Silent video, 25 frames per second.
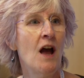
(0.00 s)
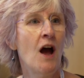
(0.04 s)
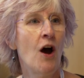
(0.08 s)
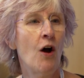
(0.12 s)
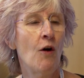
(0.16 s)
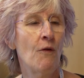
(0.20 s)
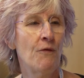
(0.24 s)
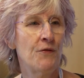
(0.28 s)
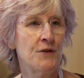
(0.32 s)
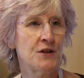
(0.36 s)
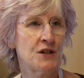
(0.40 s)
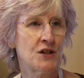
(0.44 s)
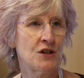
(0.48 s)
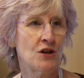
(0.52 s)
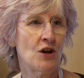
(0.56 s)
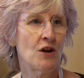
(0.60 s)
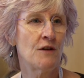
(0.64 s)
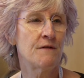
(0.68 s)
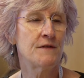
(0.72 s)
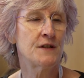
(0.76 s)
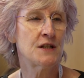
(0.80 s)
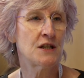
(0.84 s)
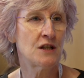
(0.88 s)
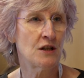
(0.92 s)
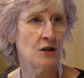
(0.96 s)
of the
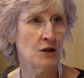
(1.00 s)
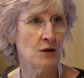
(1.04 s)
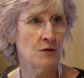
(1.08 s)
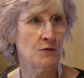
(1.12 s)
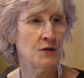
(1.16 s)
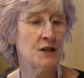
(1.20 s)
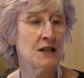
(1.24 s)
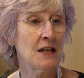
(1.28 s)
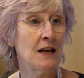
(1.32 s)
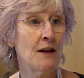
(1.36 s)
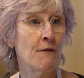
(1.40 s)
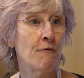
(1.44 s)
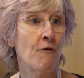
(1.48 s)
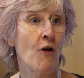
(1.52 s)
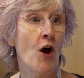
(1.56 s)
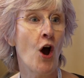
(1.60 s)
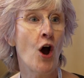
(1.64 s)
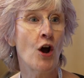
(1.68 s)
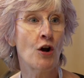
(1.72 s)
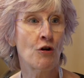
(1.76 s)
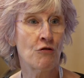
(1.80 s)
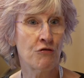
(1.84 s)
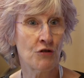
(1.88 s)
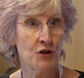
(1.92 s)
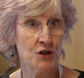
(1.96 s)
service that you deliver
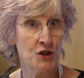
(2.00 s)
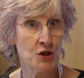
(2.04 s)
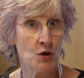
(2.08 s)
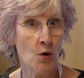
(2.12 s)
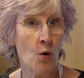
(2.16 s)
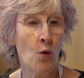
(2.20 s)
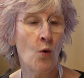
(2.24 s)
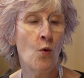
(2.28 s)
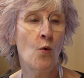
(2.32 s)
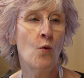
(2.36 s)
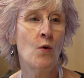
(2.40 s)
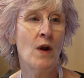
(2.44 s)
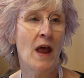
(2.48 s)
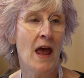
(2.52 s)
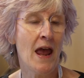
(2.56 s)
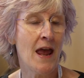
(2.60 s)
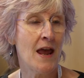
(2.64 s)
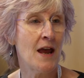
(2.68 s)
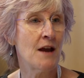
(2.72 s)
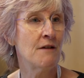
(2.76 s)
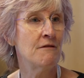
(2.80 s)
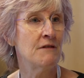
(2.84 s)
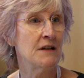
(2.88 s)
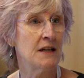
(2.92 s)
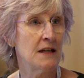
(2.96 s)
across all
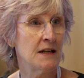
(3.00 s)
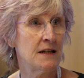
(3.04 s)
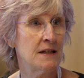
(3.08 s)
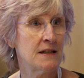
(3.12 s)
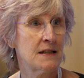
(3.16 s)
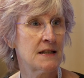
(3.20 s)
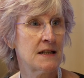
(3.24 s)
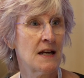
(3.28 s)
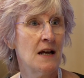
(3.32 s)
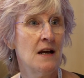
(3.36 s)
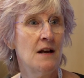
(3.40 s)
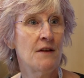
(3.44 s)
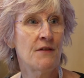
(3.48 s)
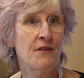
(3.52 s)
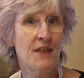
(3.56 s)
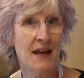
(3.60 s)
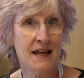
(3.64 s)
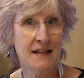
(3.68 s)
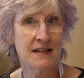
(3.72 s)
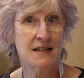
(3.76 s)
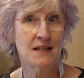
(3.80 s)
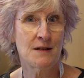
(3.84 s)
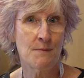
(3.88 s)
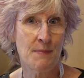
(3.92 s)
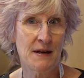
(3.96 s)
areas,
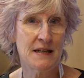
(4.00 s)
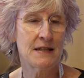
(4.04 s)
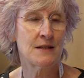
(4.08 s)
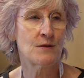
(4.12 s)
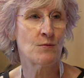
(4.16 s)
that's the best